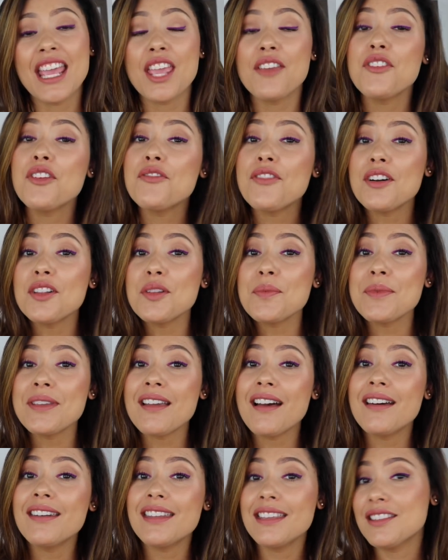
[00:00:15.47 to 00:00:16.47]
If you follow me
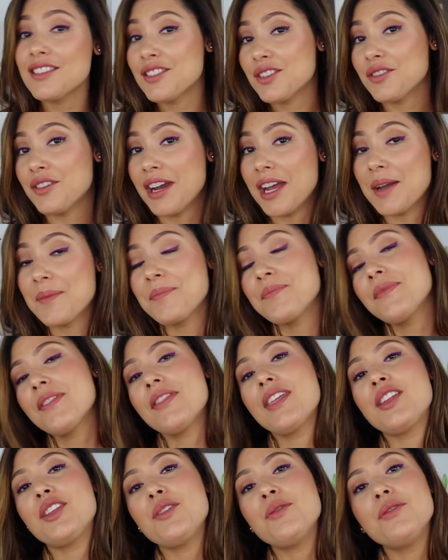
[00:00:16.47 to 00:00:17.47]
on Instagram,
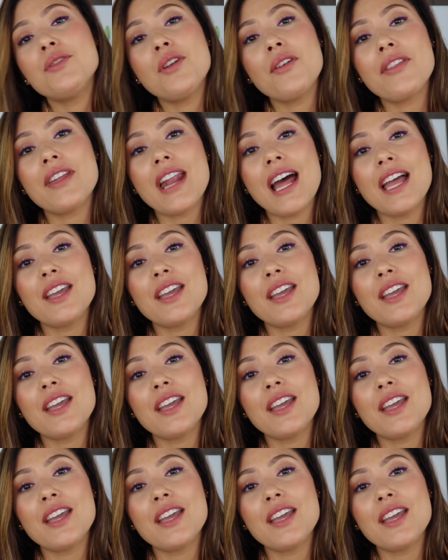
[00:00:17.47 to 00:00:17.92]
then you know that